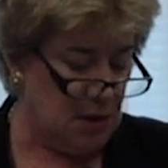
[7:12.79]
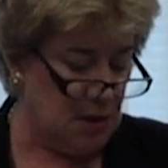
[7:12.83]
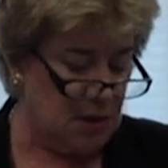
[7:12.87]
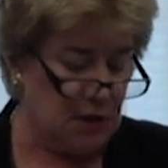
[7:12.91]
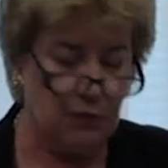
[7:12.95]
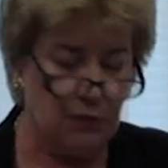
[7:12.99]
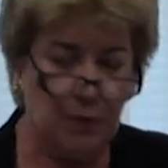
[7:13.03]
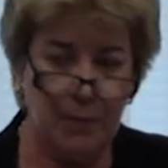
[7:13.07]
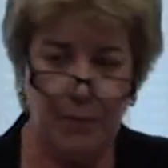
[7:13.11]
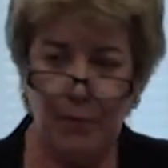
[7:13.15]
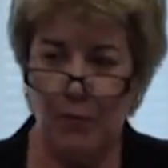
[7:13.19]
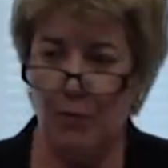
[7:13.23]

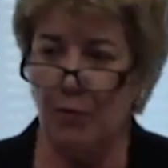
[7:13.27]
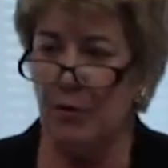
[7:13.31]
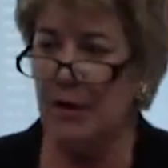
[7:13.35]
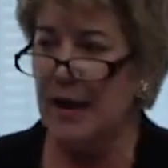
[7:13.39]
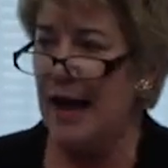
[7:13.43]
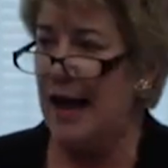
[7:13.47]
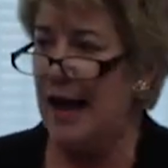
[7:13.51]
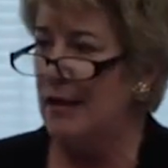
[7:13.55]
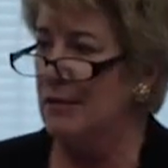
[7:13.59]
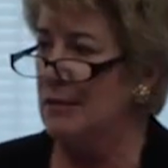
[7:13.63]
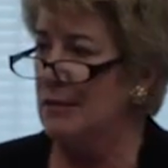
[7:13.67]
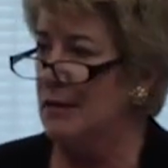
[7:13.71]
The
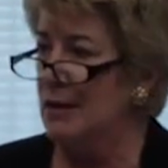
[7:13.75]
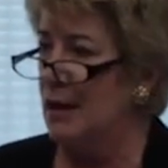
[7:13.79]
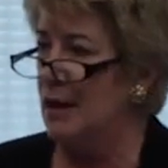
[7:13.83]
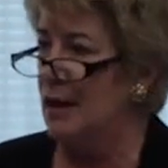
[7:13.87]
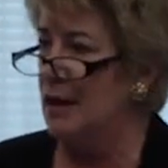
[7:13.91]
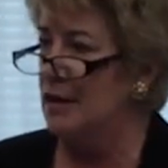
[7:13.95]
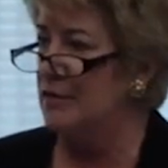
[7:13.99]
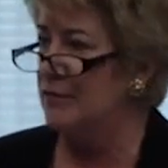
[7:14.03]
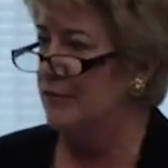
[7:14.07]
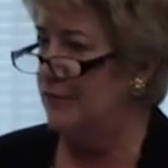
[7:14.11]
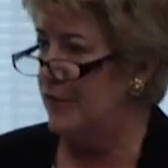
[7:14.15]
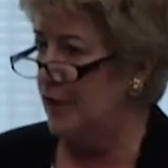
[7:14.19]
report
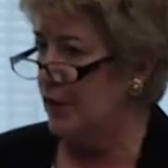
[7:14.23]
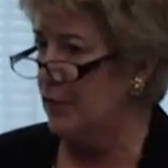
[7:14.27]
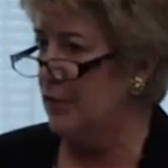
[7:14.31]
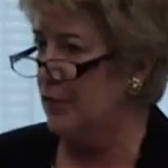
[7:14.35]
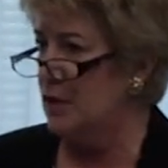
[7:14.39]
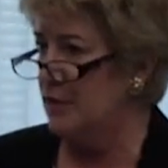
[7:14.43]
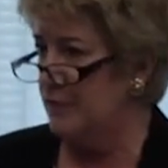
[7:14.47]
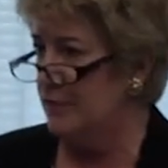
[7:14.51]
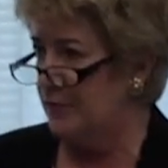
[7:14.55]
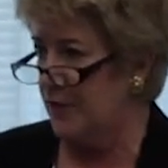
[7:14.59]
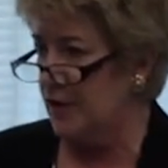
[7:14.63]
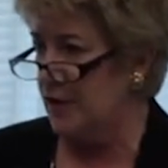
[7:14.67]
outlined
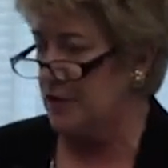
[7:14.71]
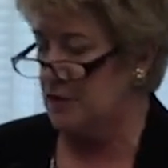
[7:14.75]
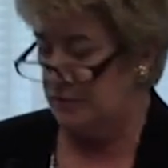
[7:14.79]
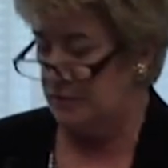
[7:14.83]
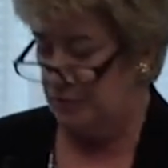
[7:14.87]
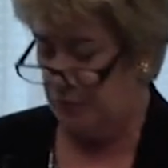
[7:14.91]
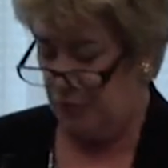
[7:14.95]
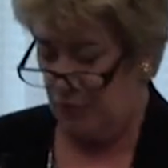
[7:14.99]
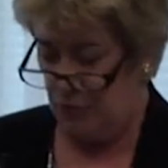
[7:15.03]
very effective